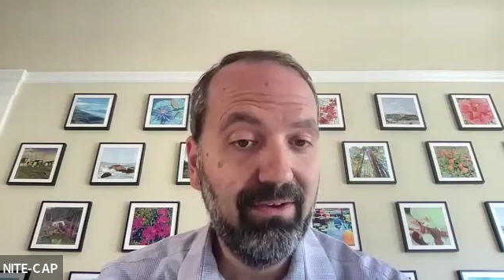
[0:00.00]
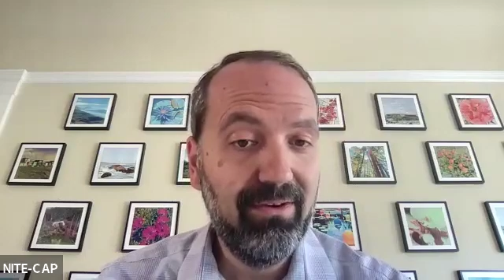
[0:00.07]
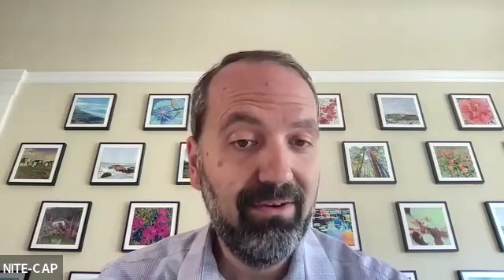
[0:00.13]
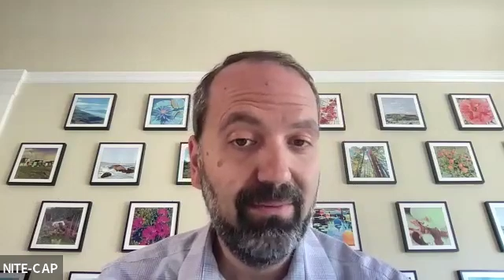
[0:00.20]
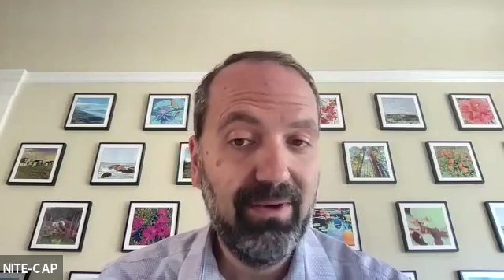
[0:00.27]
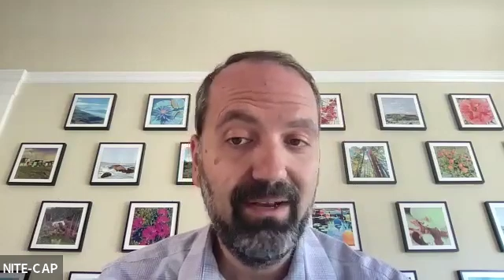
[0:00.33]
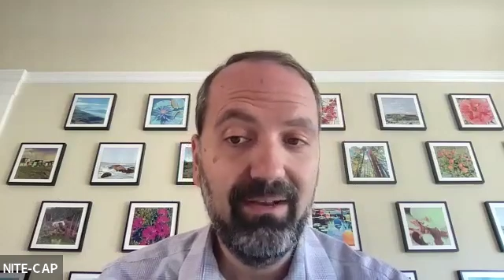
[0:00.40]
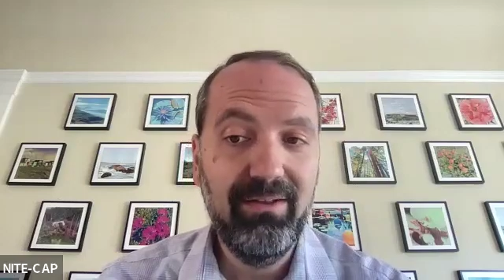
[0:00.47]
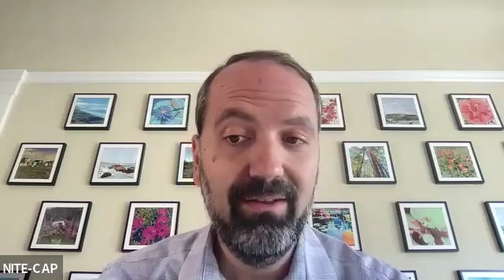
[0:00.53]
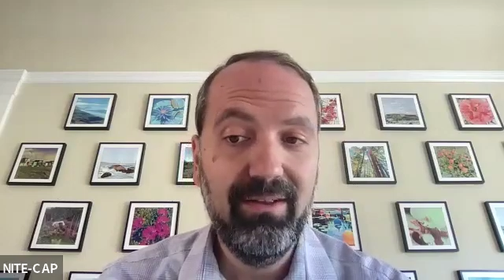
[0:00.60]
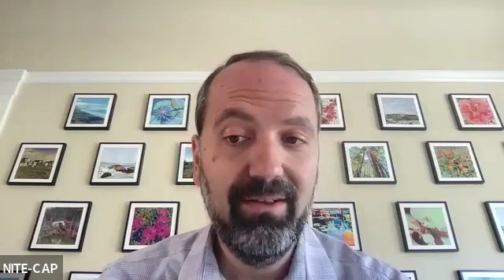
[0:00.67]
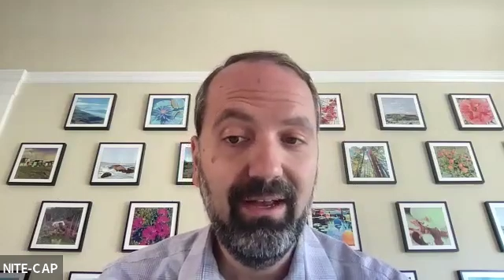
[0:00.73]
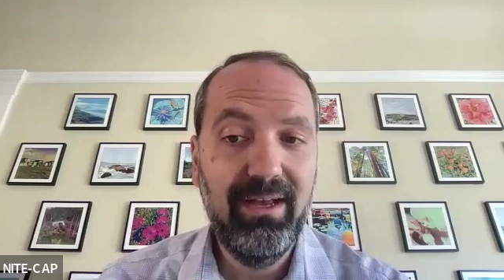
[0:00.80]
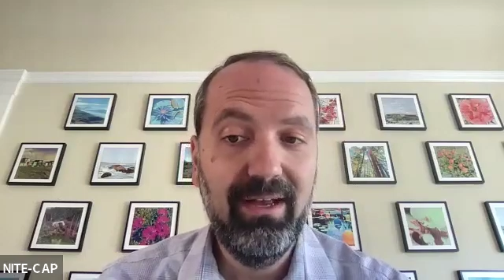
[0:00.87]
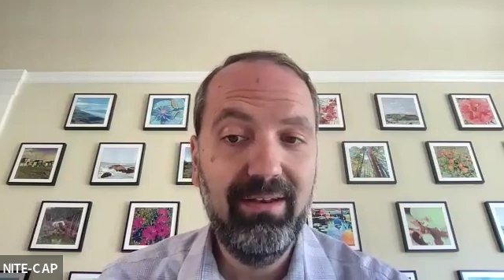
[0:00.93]
there as well,
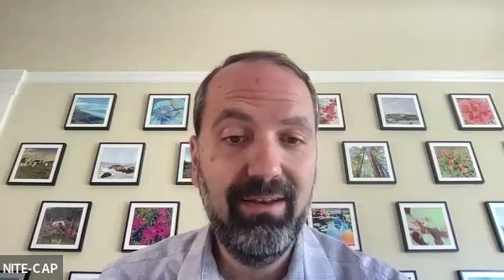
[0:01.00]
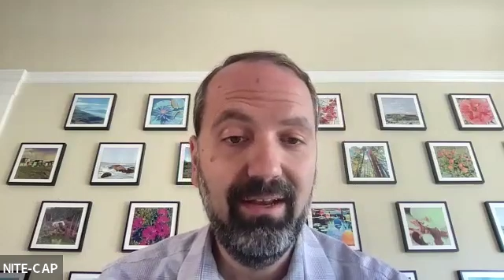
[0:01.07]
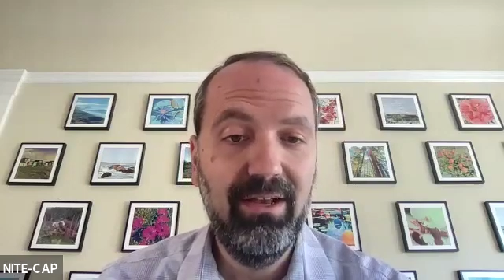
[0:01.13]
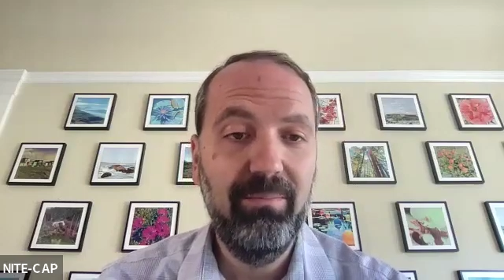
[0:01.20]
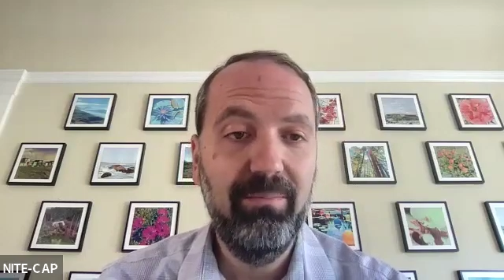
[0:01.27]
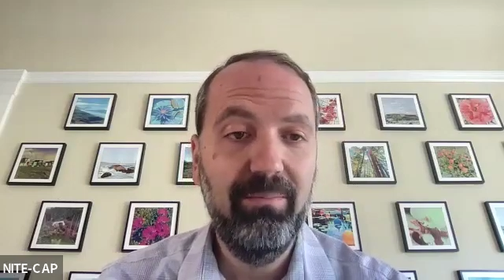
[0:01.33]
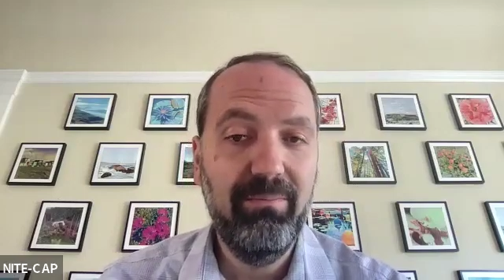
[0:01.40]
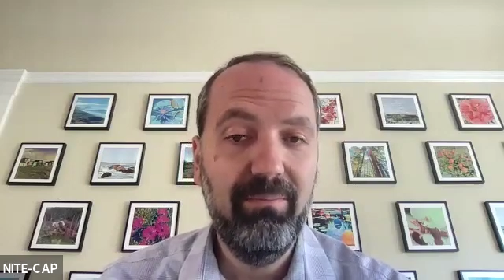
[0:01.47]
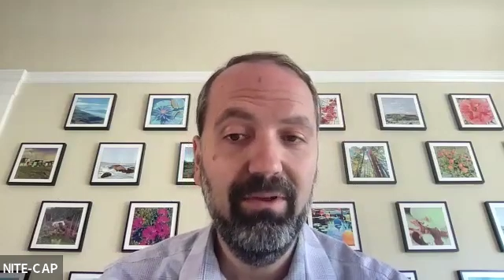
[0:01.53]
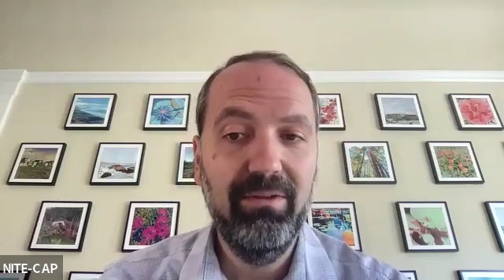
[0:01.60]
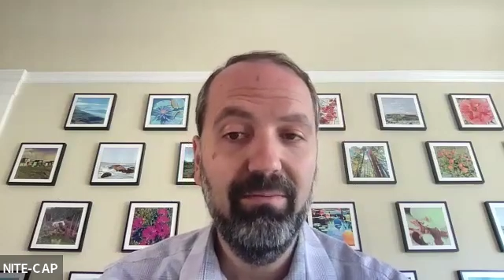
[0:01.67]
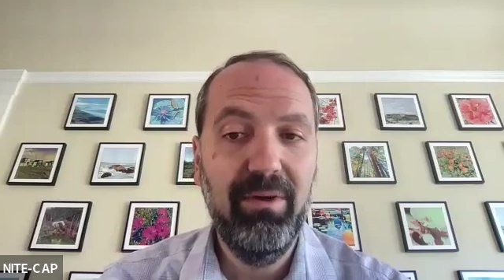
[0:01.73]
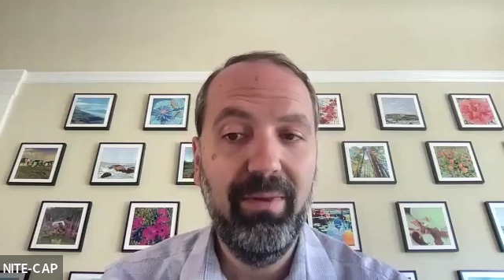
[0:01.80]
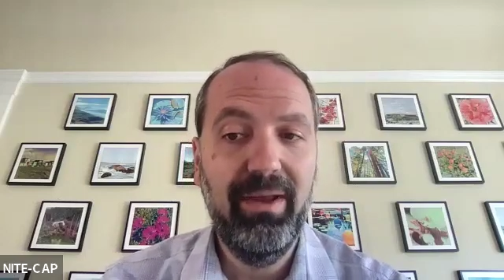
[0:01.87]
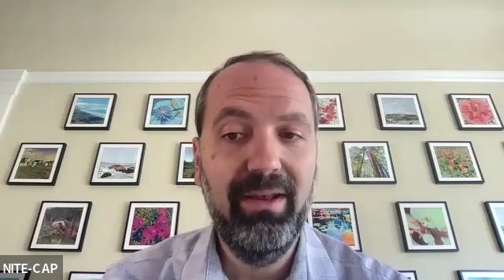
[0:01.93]
to help
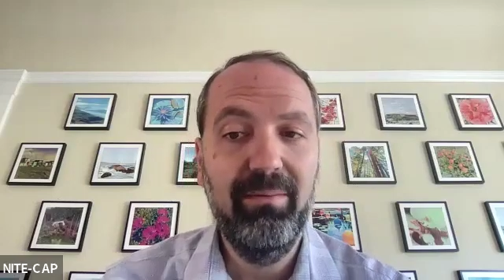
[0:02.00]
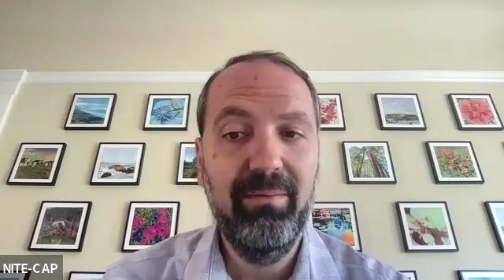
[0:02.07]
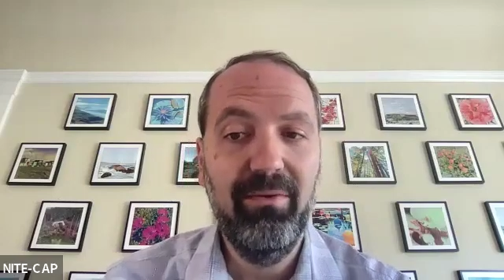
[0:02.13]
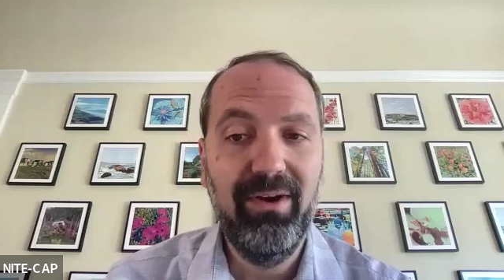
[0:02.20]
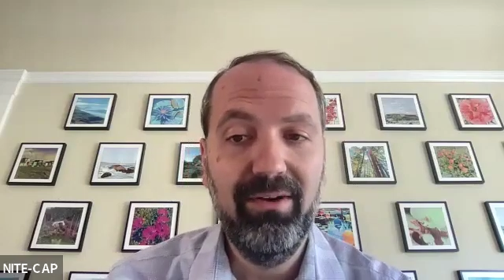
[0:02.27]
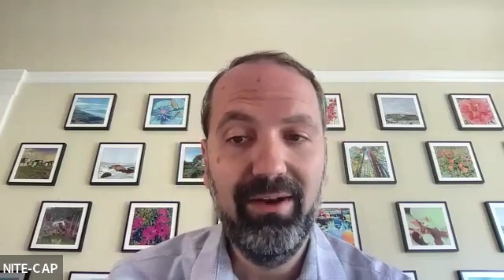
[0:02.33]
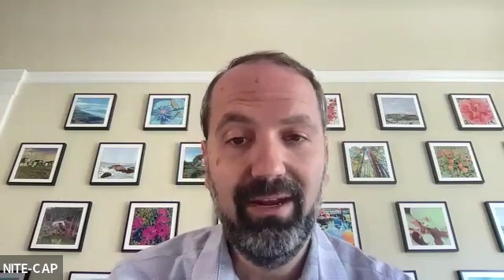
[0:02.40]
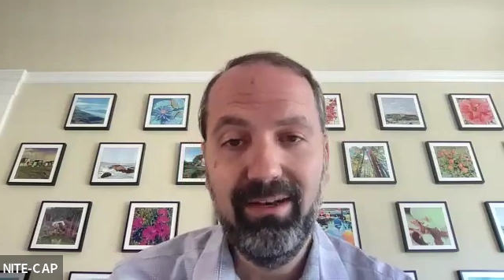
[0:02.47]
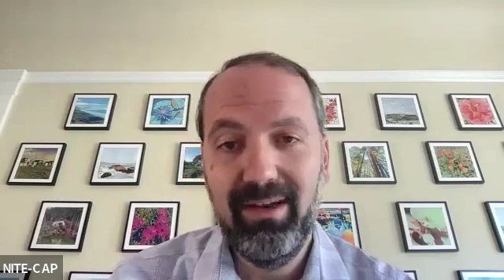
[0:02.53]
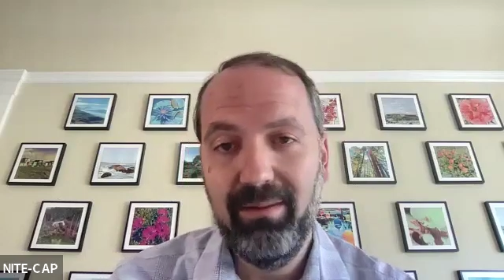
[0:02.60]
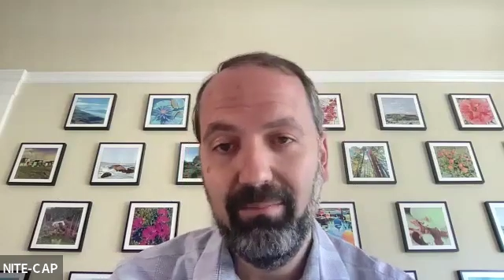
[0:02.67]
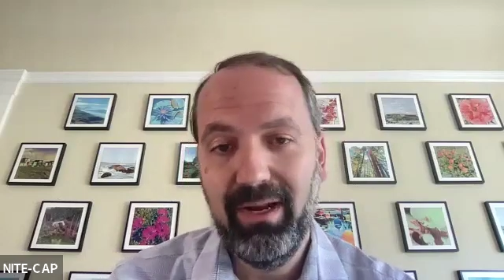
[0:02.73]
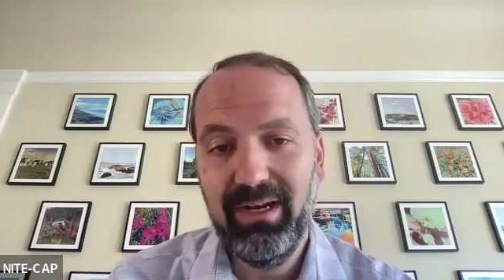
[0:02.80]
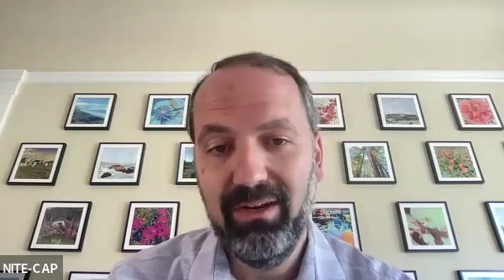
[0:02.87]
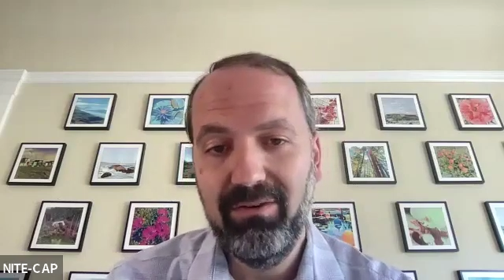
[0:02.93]
build momentum around
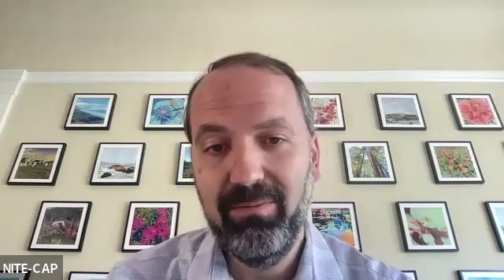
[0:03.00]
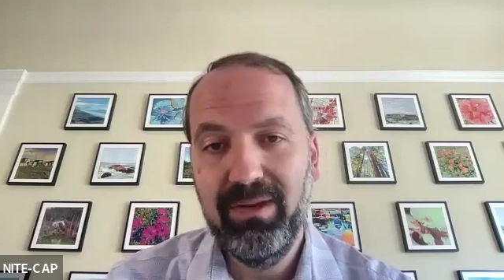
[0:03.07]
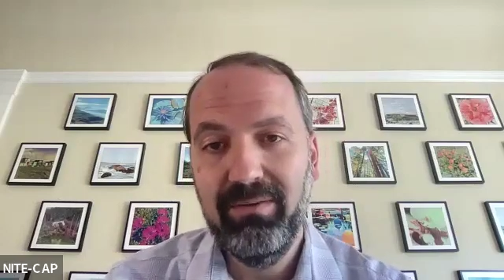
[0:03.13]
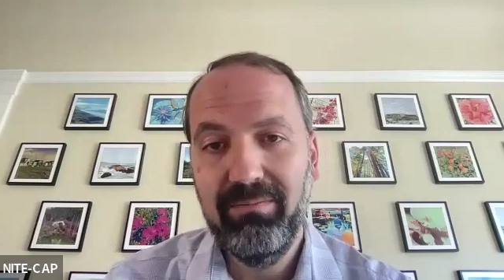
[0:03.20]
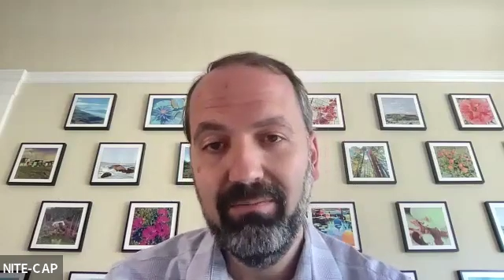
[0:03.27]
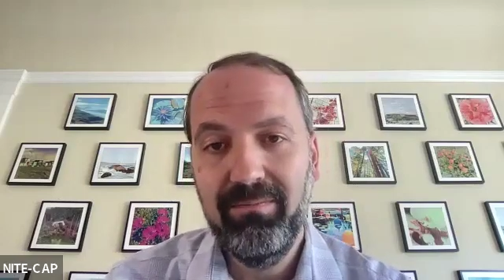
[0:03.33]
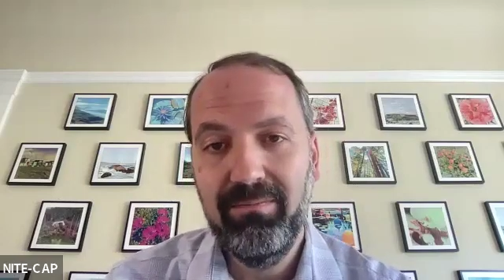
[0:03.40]
nighttime management?